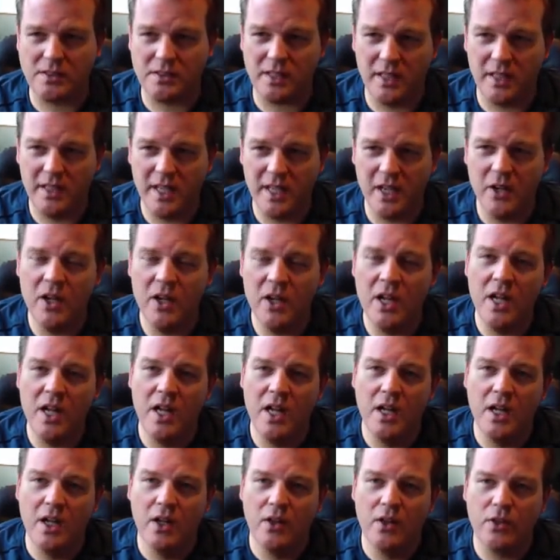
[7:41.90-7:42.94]
Now,
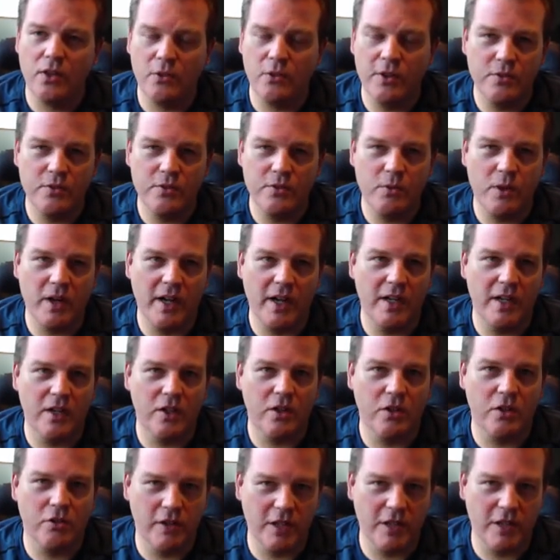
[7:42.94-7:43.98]
the reason why
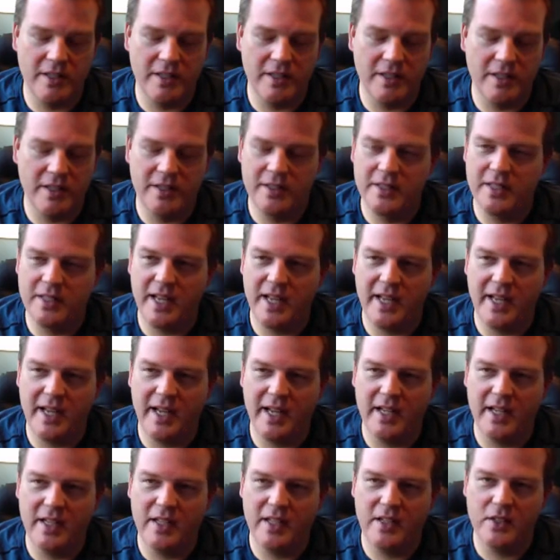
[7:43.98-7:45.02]
Krugman
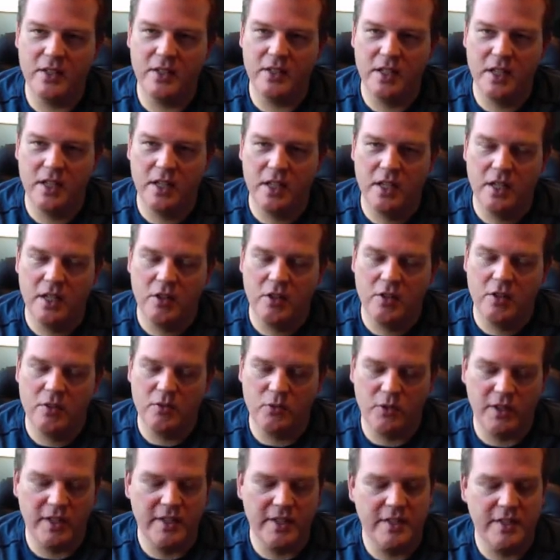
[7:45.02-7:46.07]
and
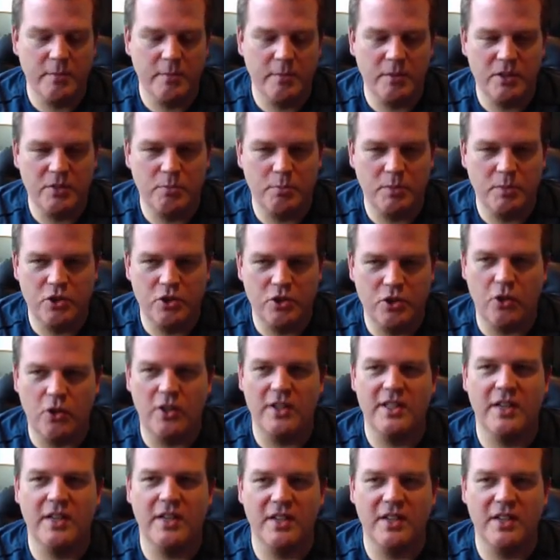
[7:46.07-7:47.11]
really the
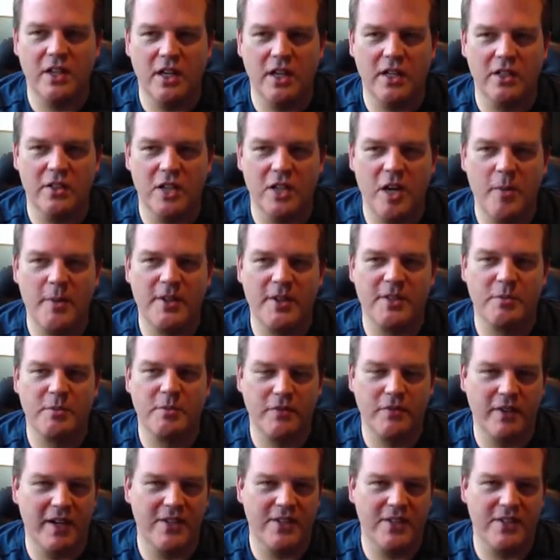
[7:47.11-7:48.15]
majority of the economics
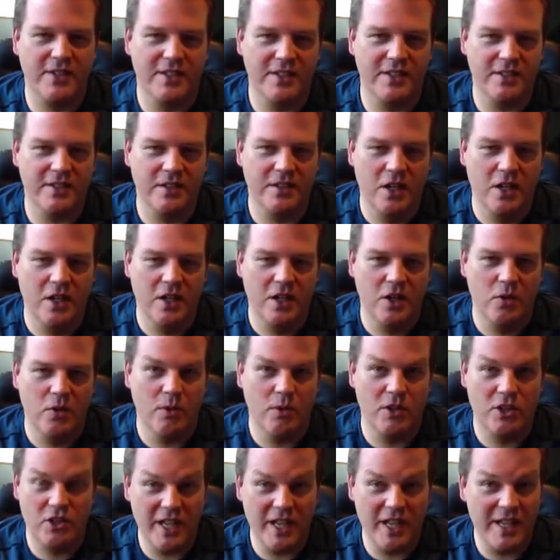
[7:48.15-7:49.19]
profession would
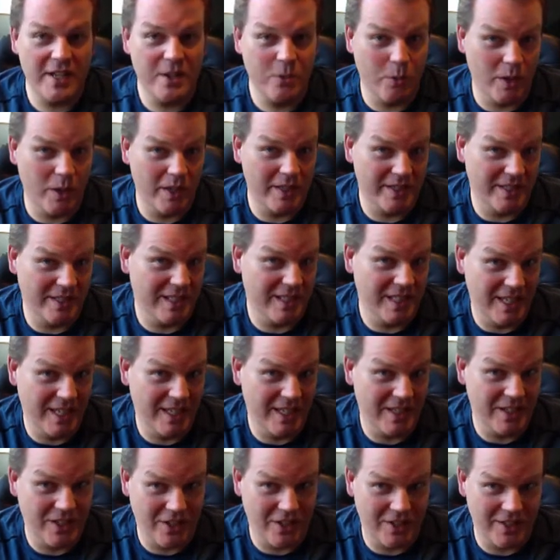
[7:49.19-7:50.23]
say you want a decline in
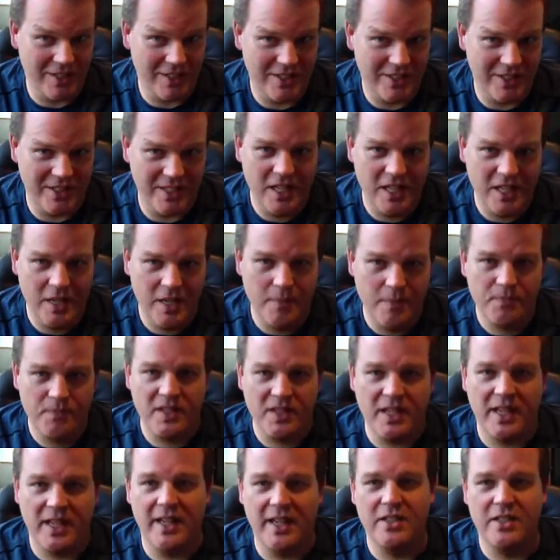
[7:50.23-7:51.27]
currency
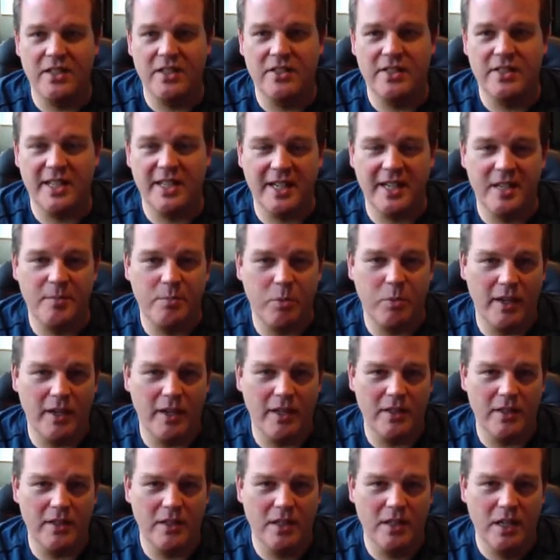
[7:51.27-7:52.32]
is they kind of
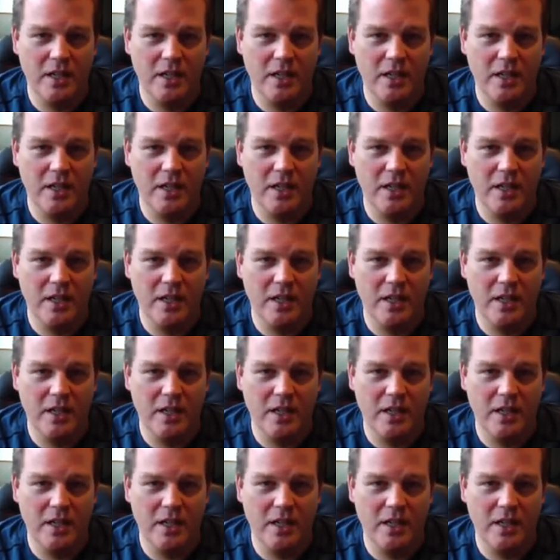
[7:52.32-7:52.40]
point